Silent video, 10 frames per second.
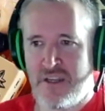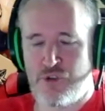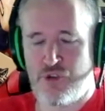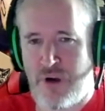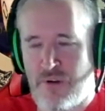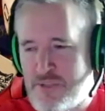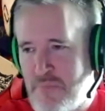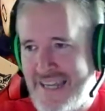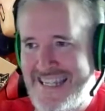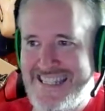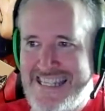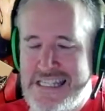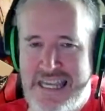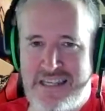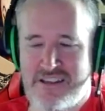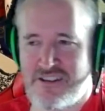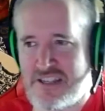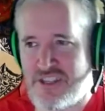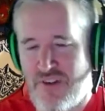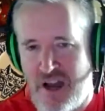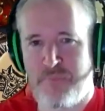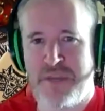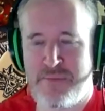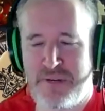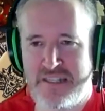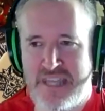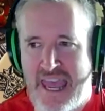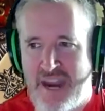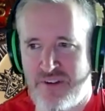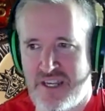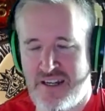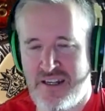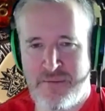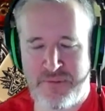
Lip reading: you roll as many d6s as there are people in the area,